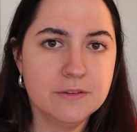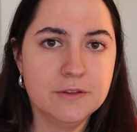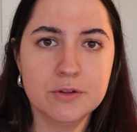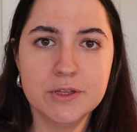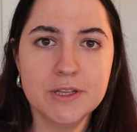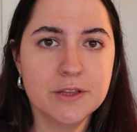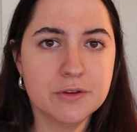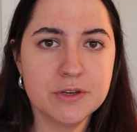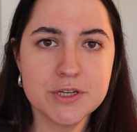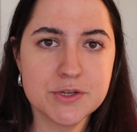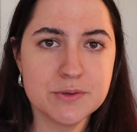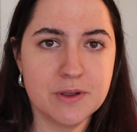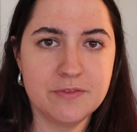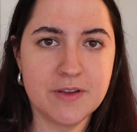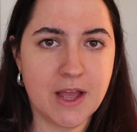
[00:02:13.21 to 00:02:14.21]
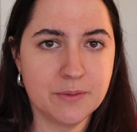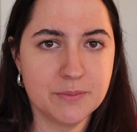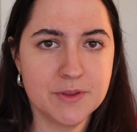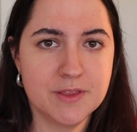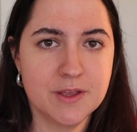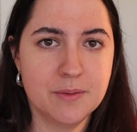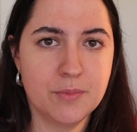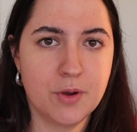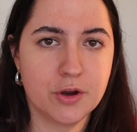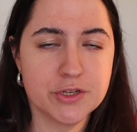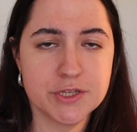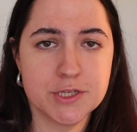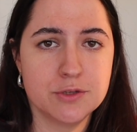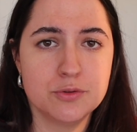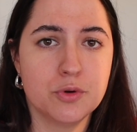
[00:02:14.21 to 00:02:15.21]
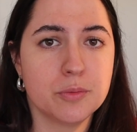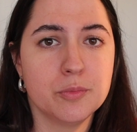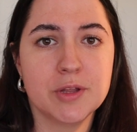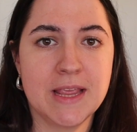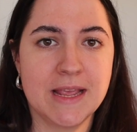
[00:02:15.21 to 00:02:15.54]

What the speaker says: The only other issue I've had with them are just normal